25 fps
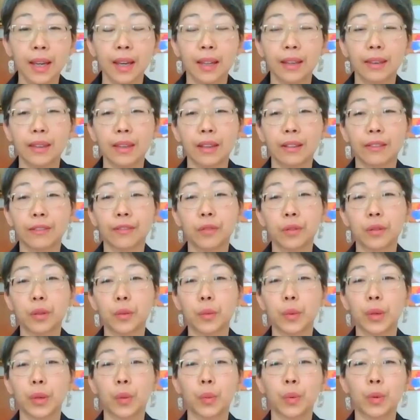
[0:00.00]
Therefore,
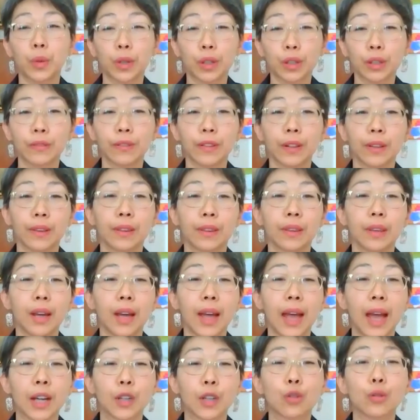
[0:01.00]
we worked with
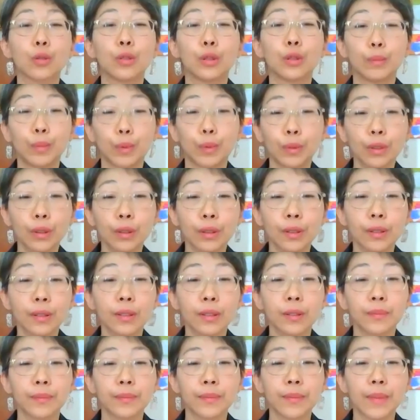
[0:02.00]
actual
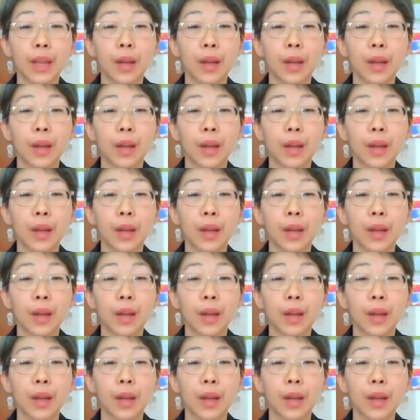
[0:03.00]
books